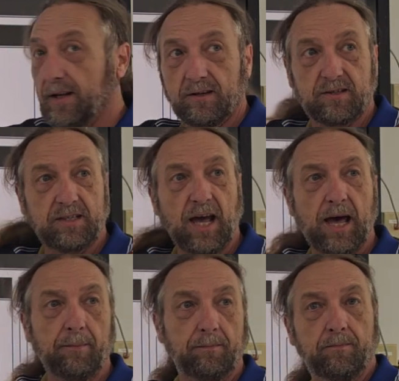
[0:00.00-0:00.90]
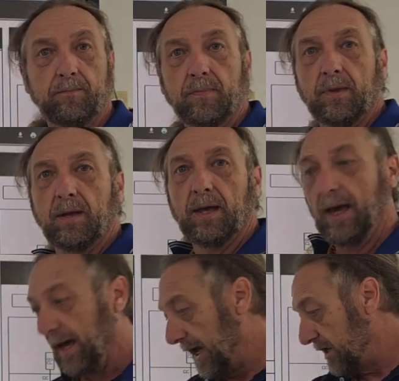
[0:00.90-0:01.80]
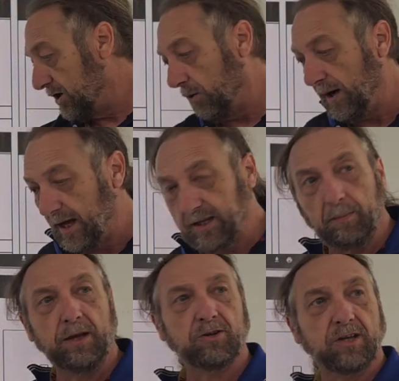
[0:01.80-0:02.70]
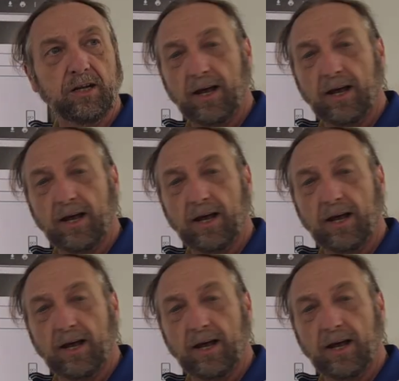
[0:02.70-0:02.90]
the step and you already got the meter sitting